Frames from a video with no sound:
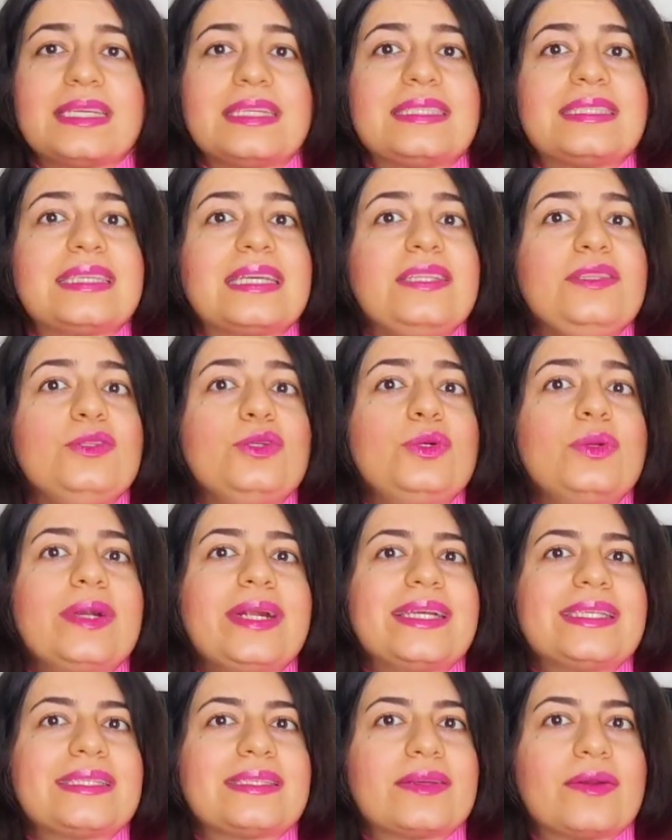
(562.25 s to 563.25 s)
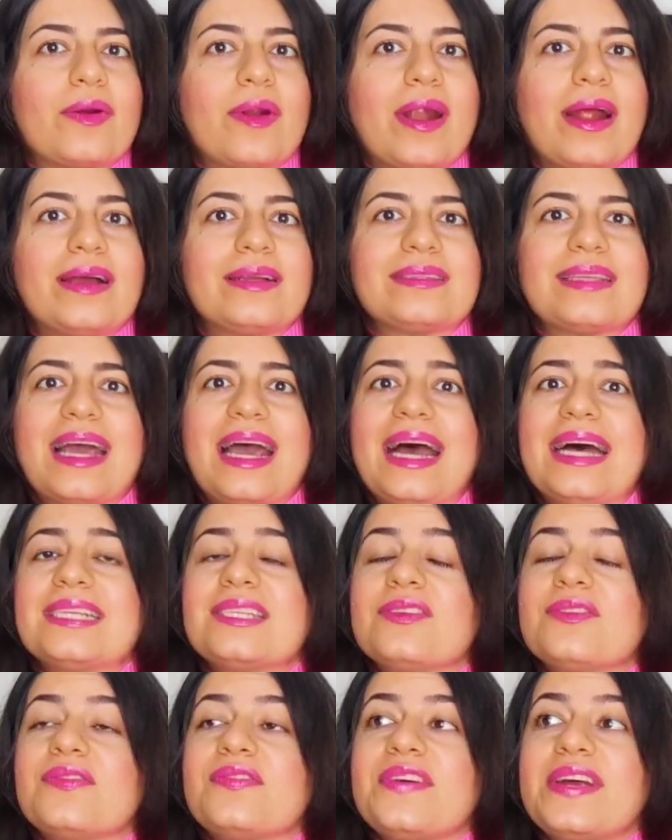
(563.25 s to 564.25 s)
The new restaurant
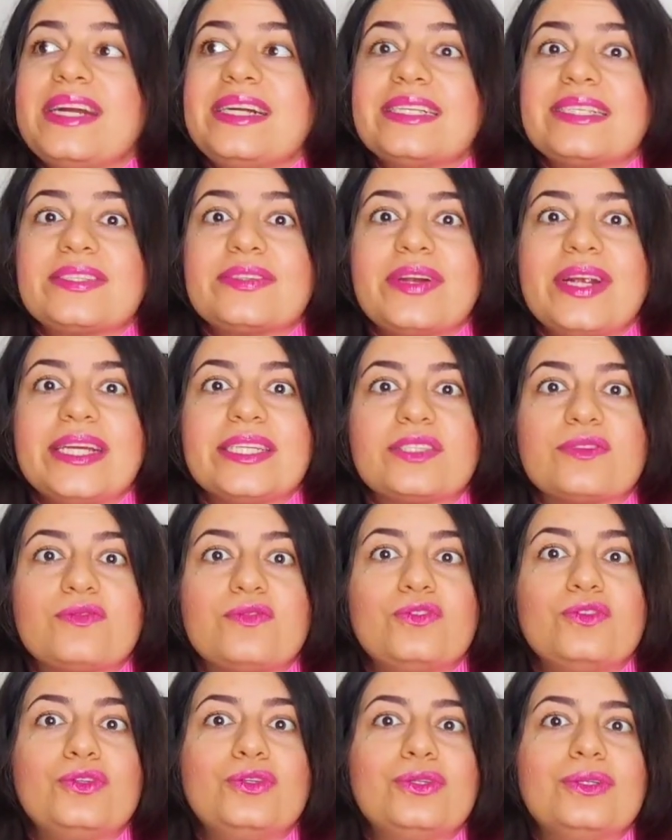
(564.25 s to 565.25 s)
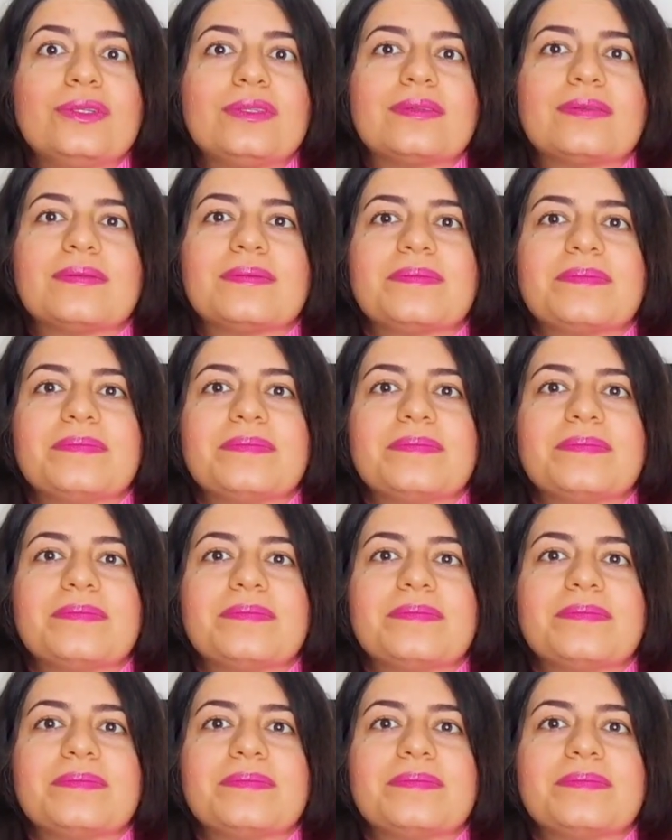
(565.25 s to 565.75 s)
has first rate food.